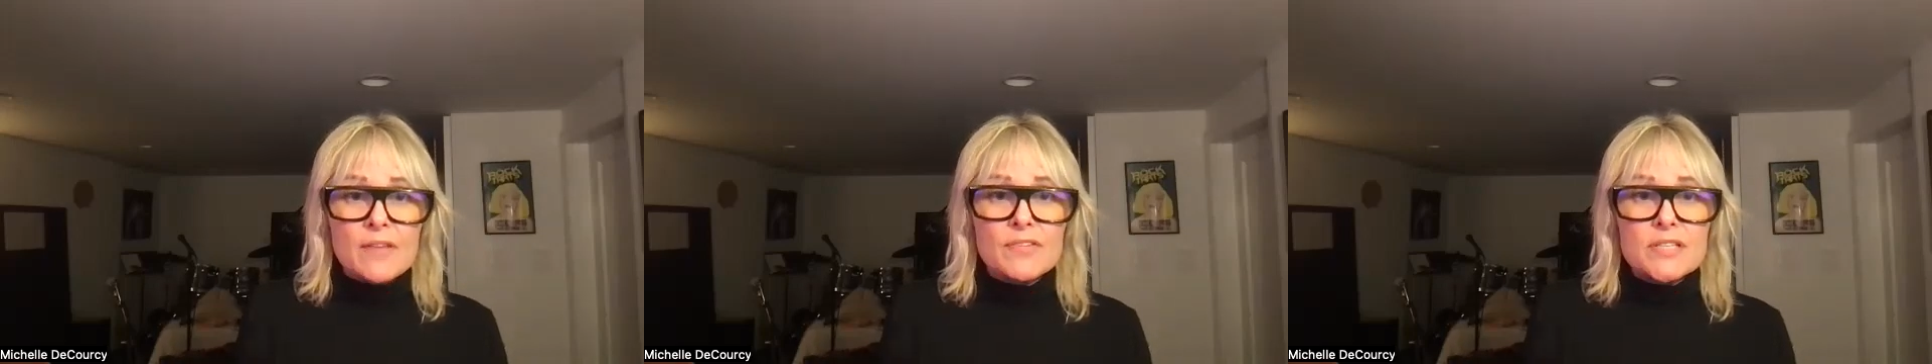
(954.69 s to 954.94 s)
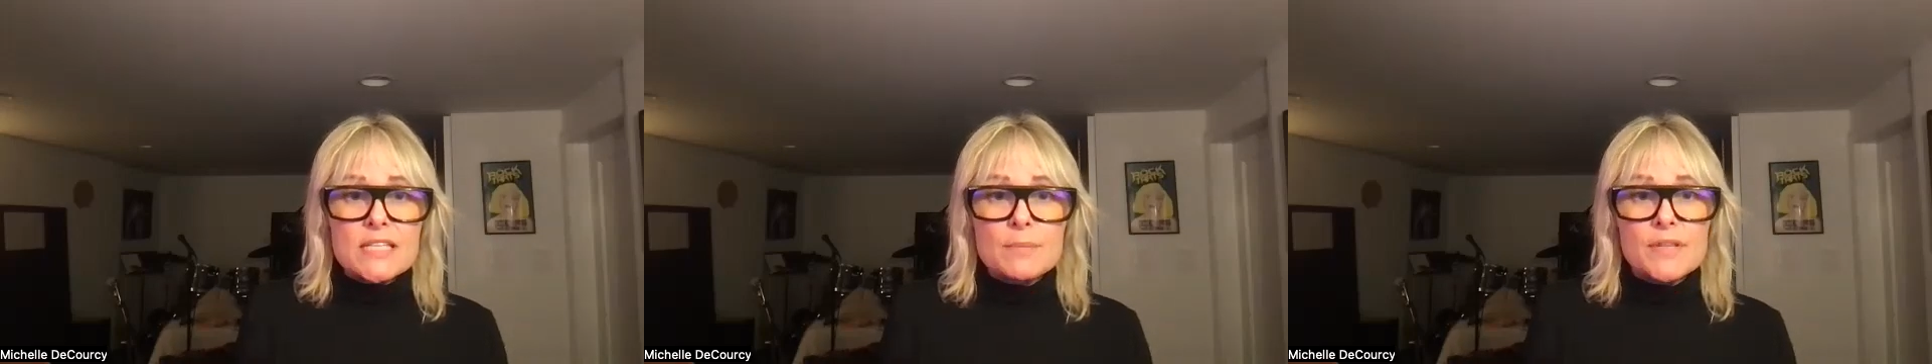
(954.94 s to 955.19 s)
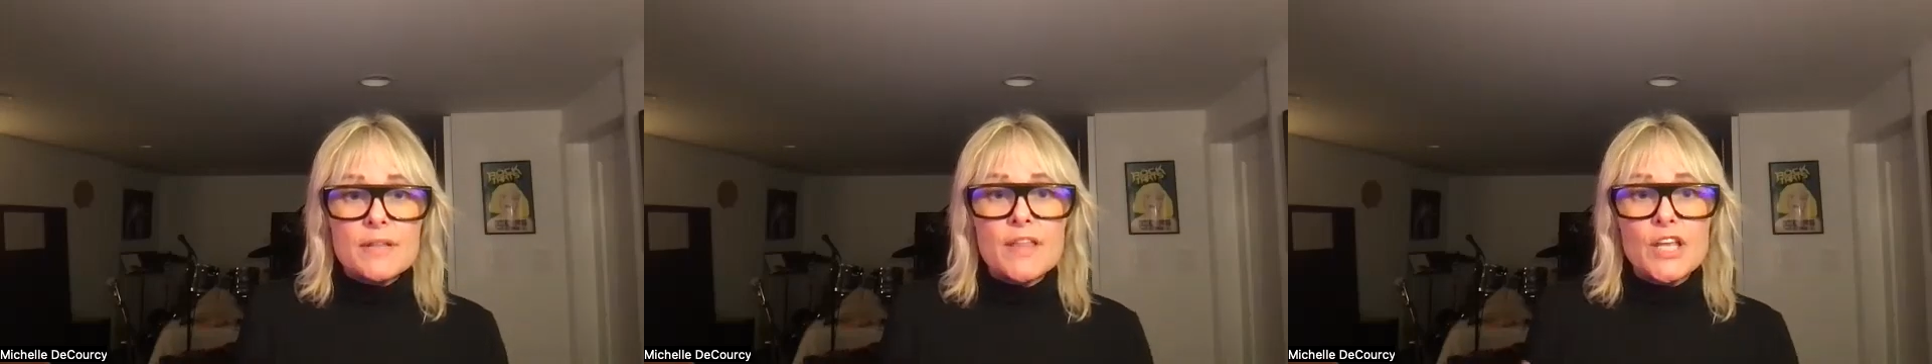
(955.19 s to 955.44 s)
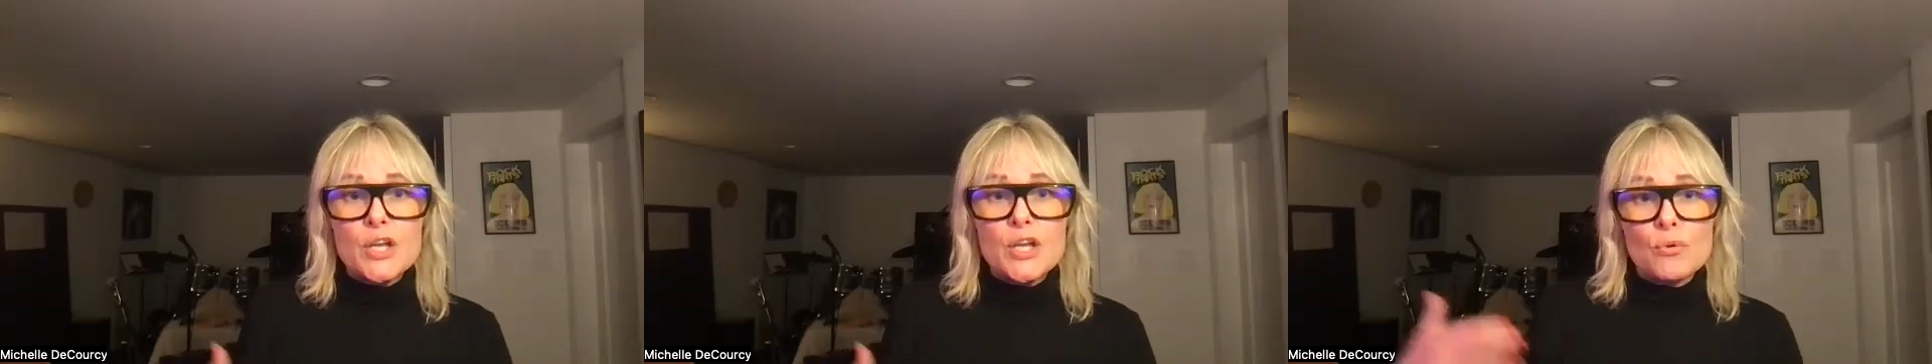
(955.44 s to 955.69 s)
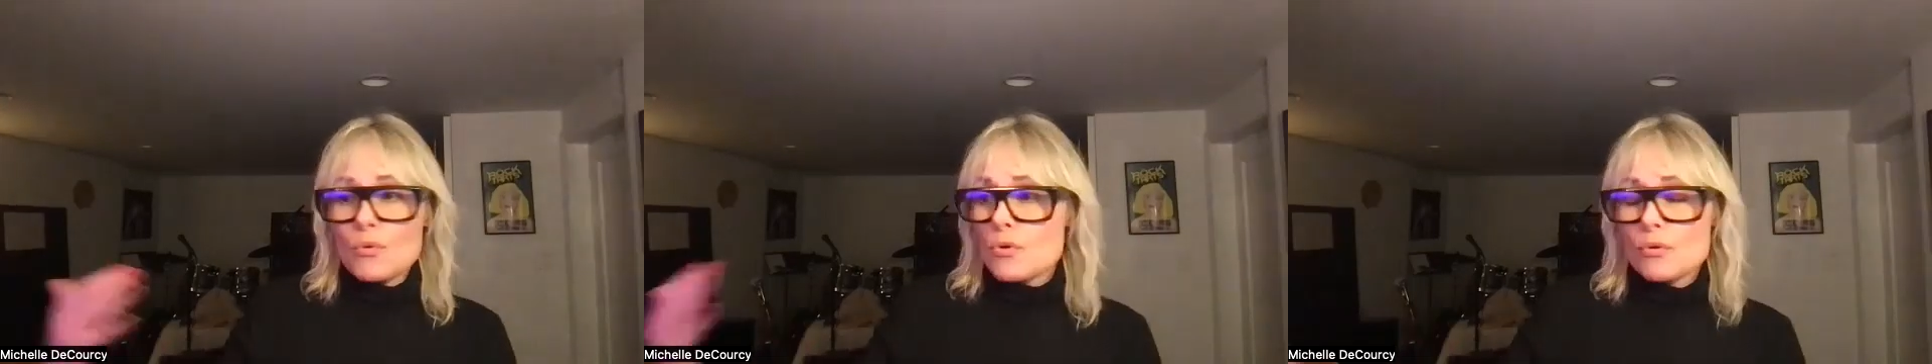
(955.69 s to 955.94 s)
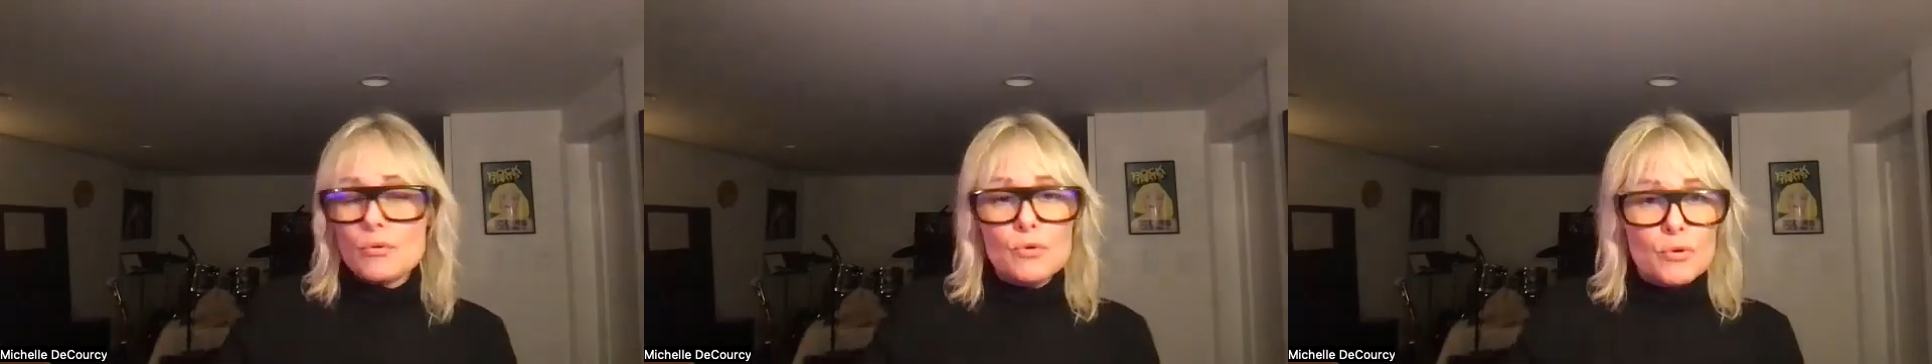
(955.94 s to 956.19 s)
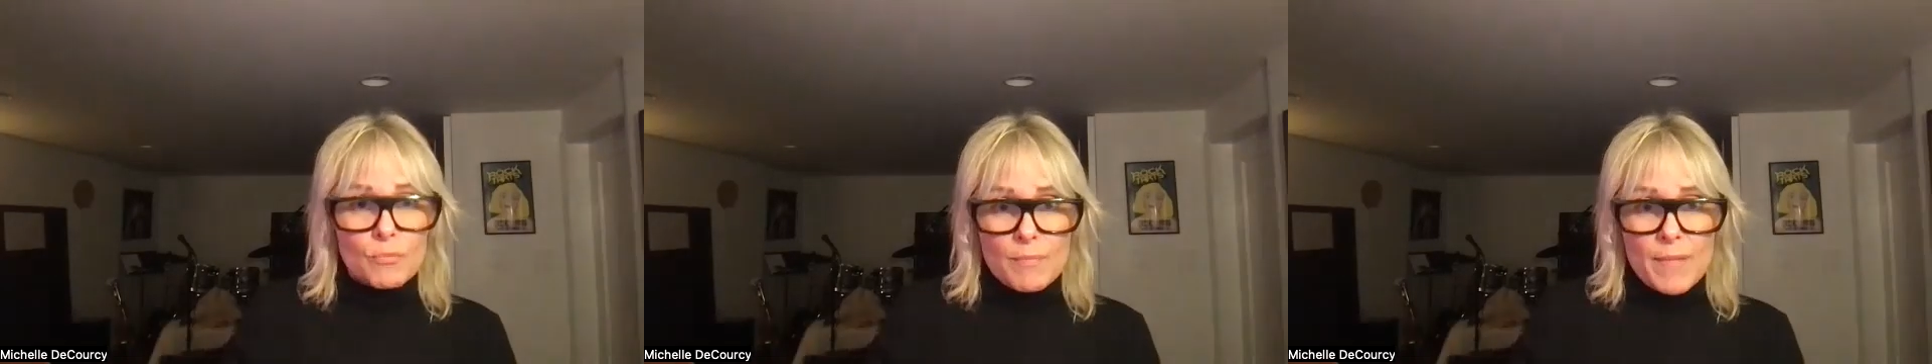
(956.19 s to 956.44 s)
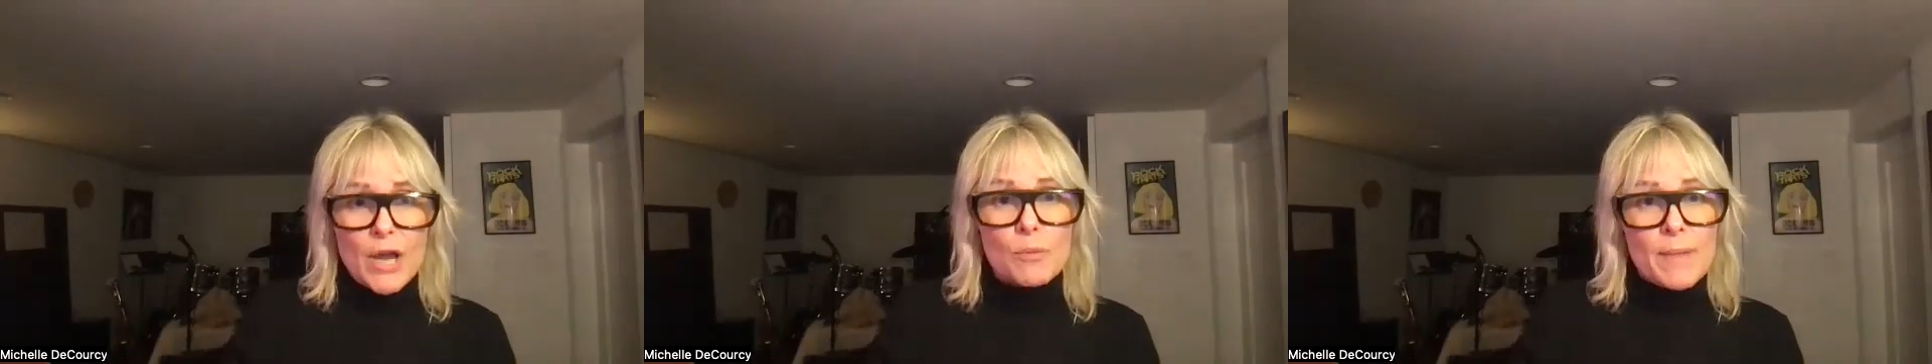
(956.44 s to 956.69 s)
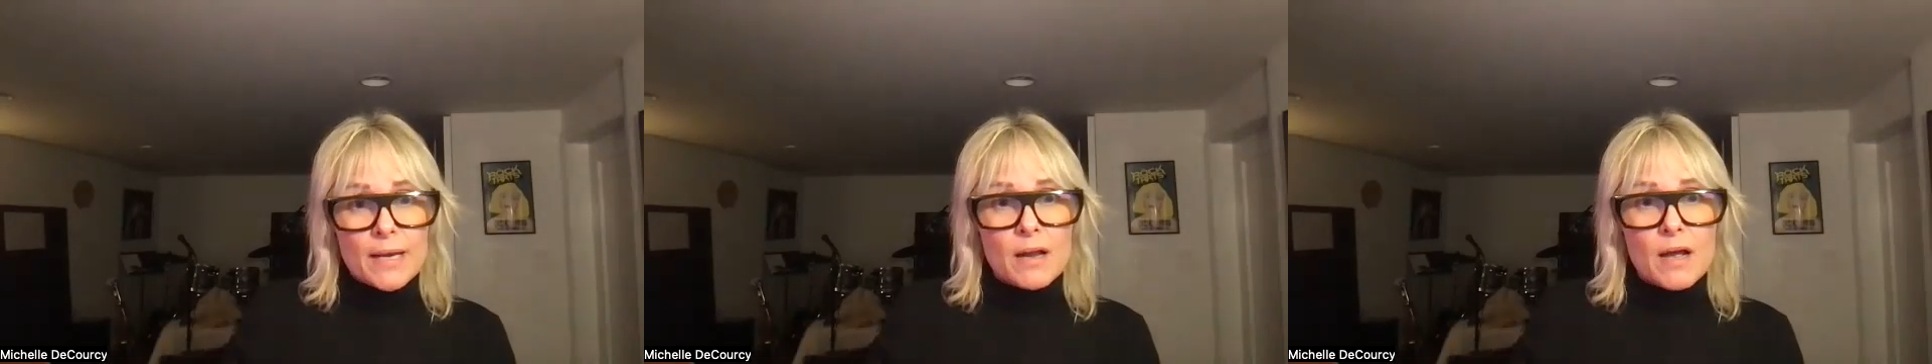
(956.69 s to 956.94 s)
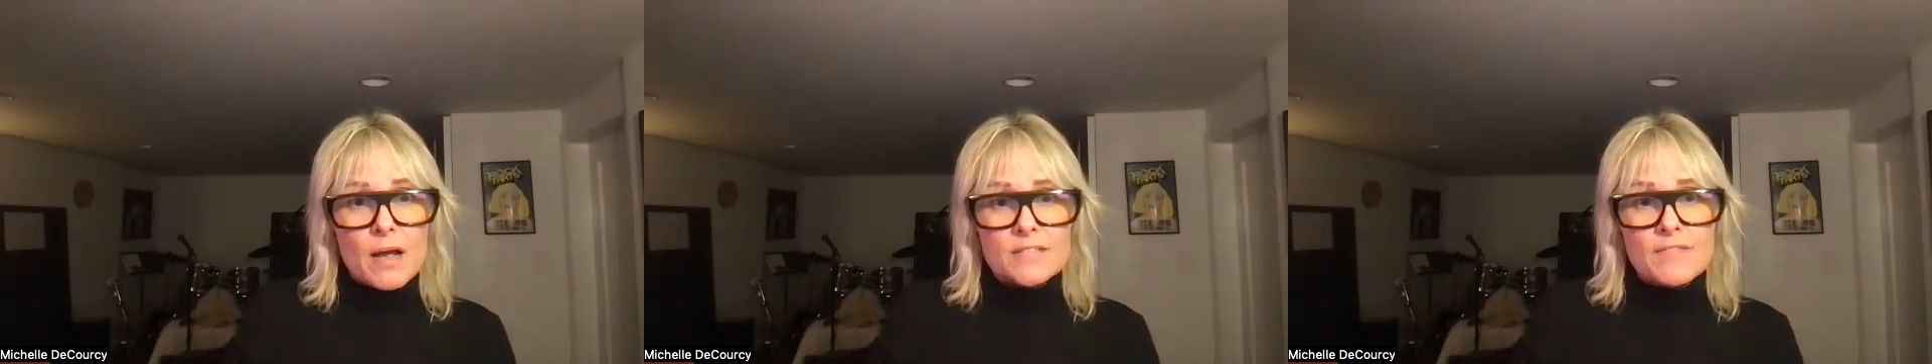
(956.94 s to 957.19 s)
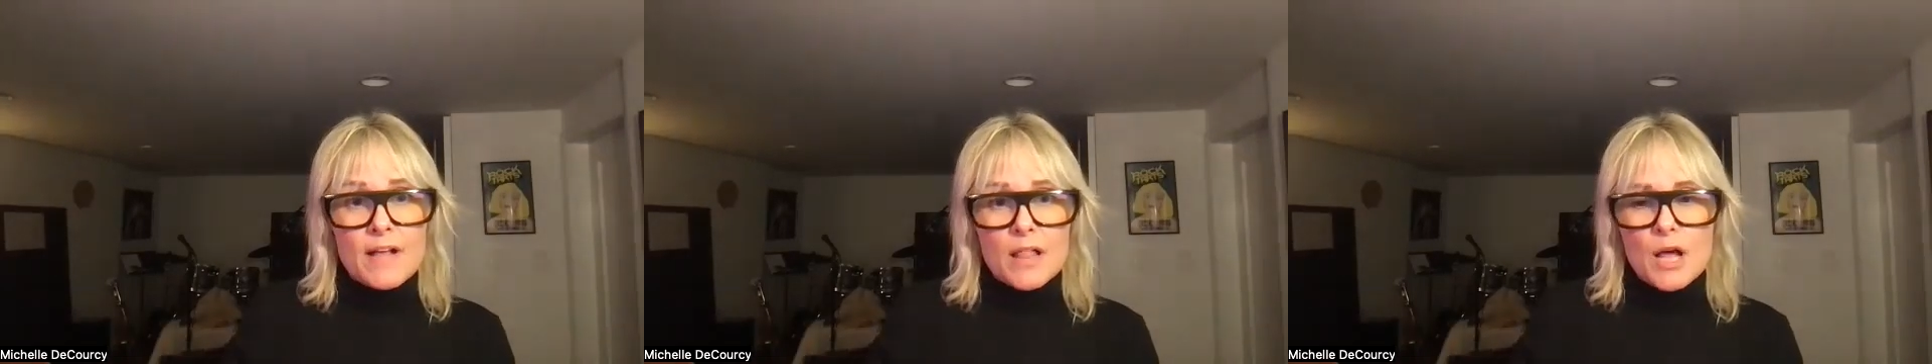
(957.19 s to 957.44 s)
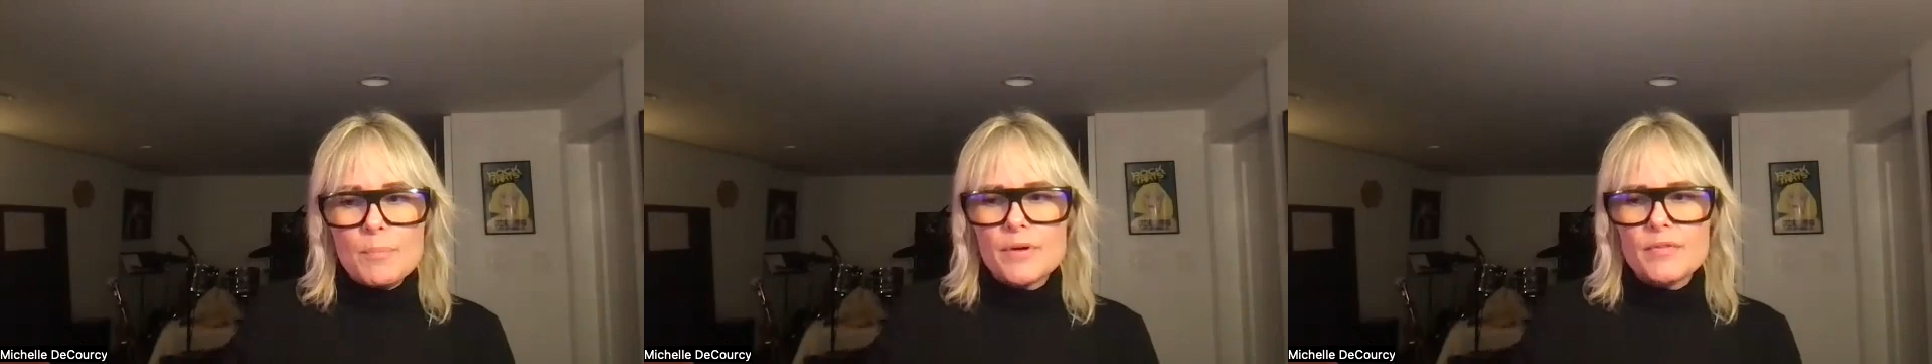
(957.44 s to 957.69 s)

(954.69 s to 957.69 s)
if it's something that you may or may not develop,